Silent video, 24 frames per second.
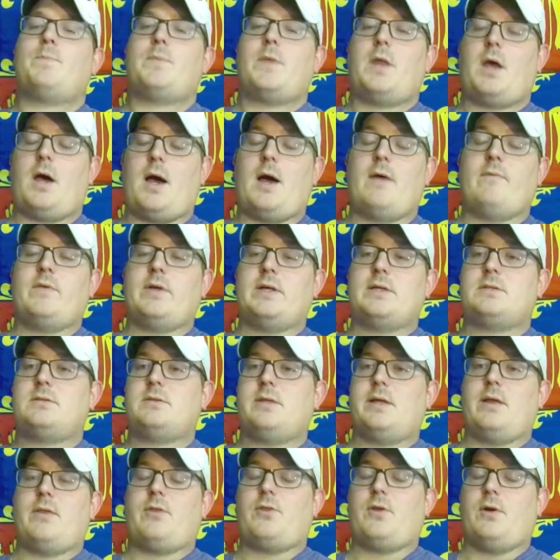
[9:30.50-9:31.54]

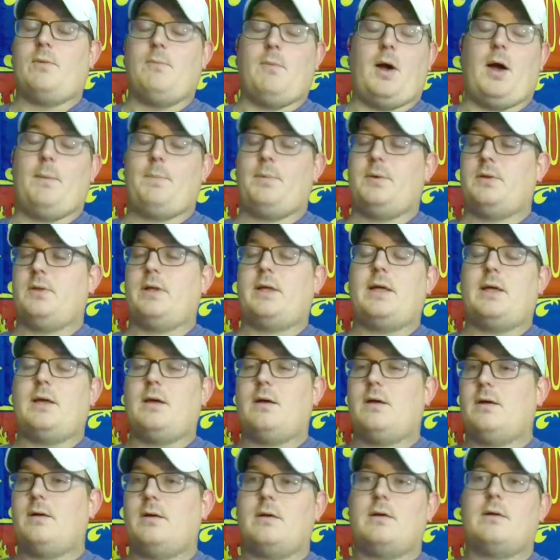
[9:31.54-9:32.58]
obviously at Thermopylae
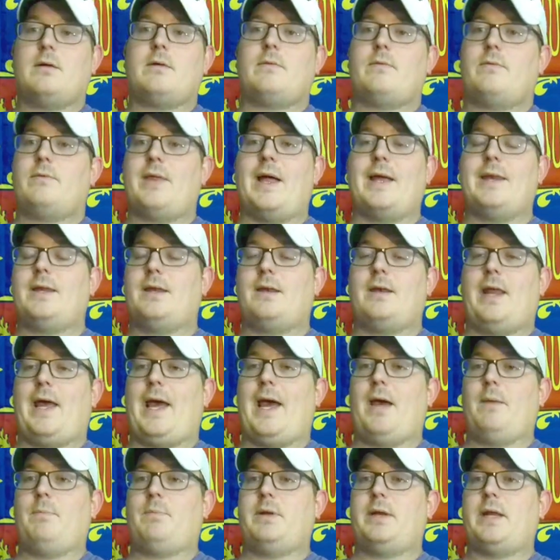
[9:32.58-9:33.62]
that didn't
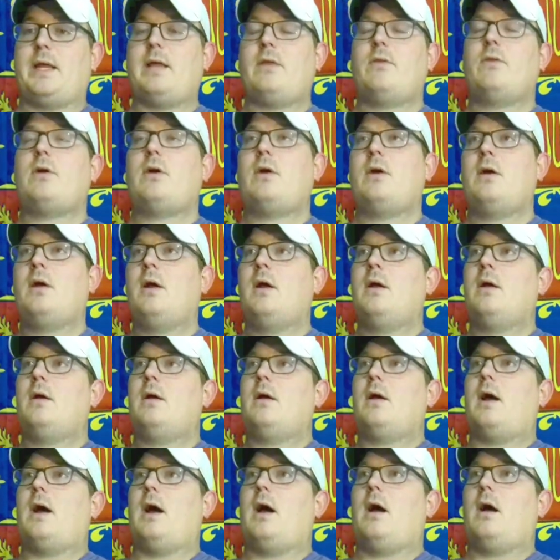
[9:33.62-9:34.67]
happen either.
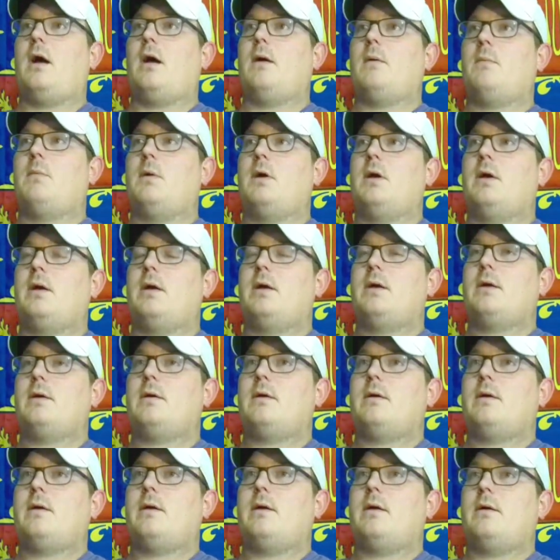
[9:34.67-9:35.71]
Um,
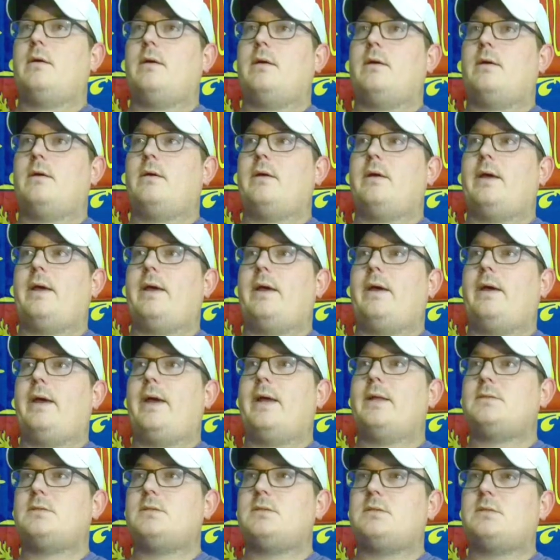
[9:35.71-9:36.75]

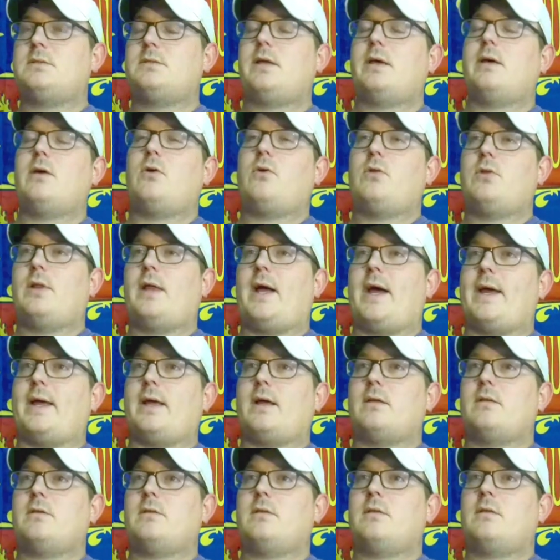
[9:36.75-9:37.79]
it's still
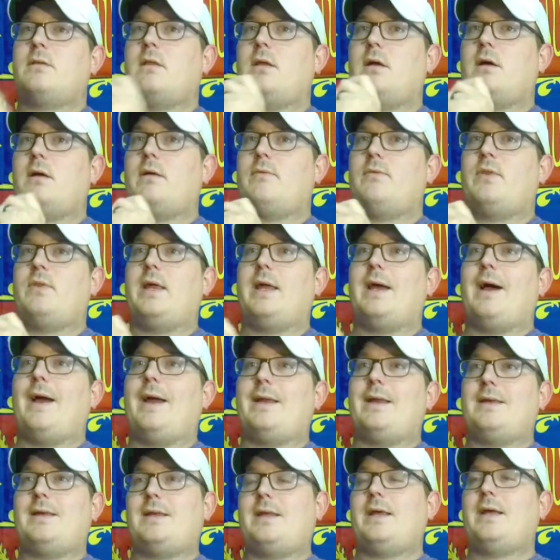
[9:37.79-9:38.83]
like the the
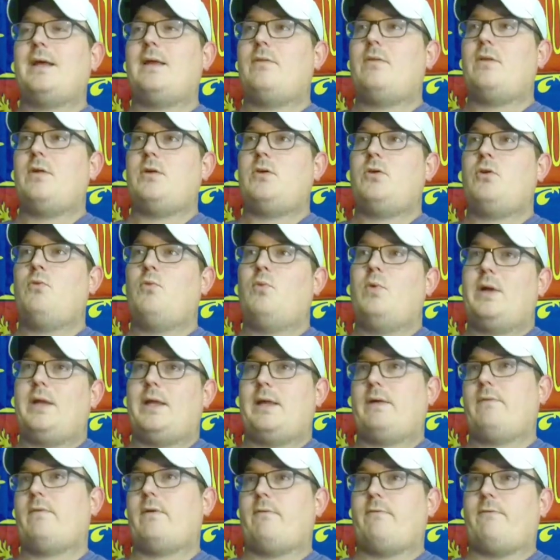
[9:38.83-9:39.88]
idea that you would
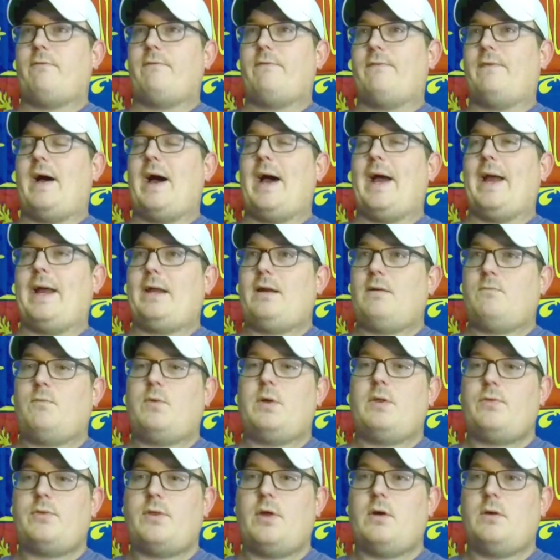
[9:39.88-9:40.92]
even fight
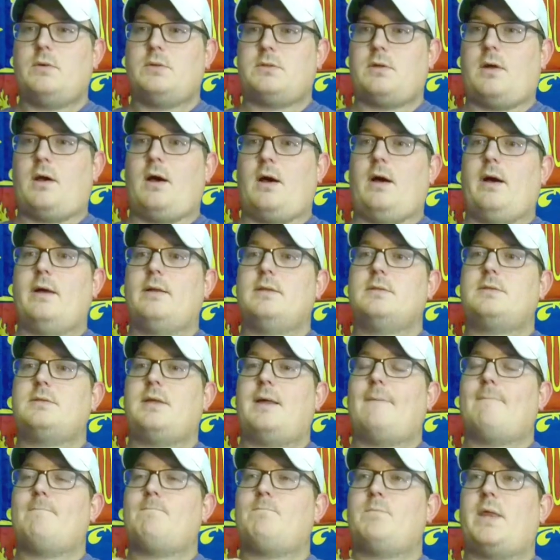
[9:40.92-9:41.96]
with those odds
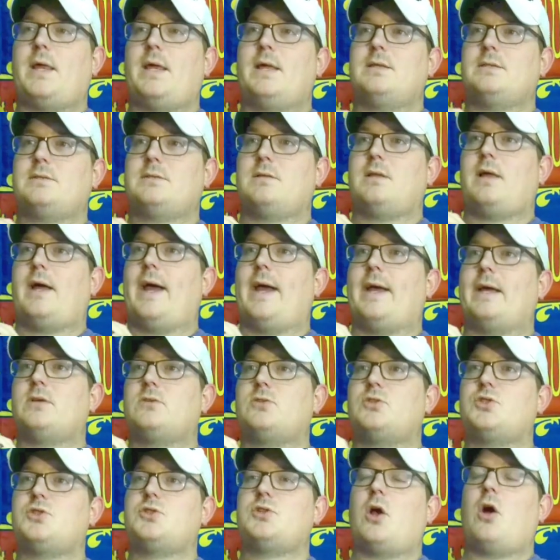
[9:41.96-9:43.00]
is like
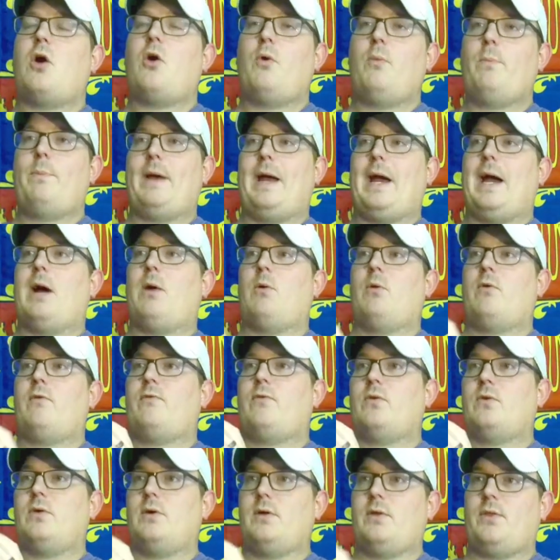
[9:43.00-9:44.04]
so
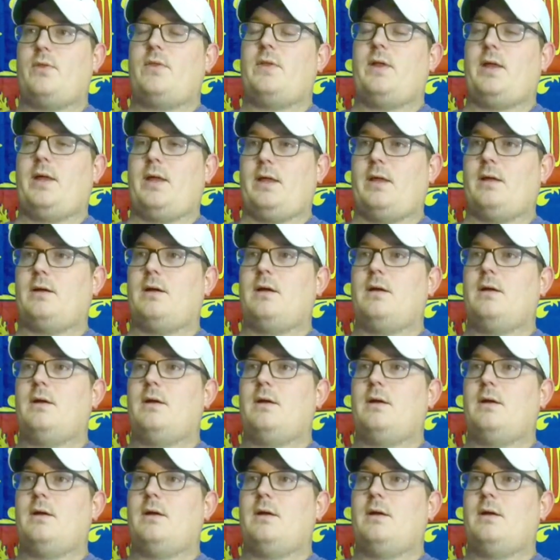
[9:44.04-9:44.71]
powerful a thing